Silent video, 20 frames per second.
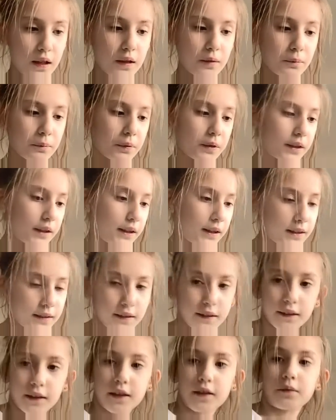Please
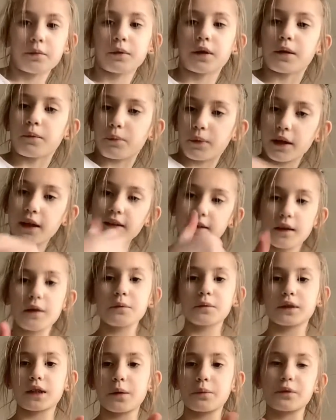give me a big thumbs
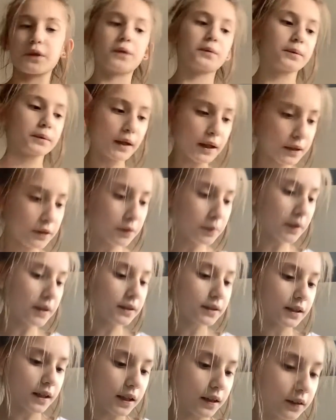up, subscribe to my
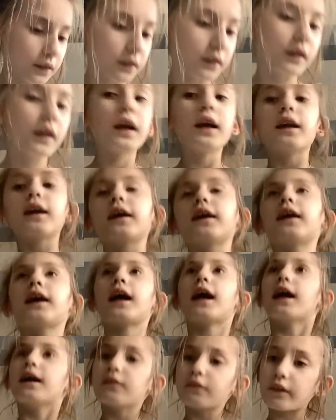channel, and I
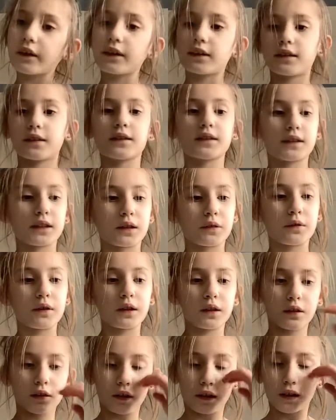can't wait to see what
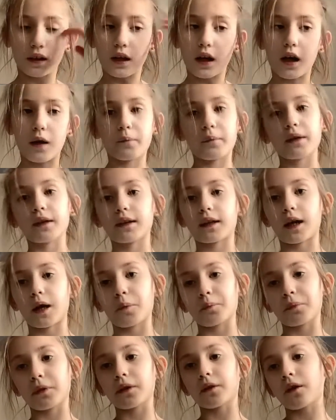you're going to comment down
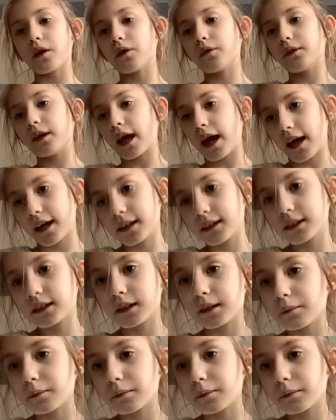below next.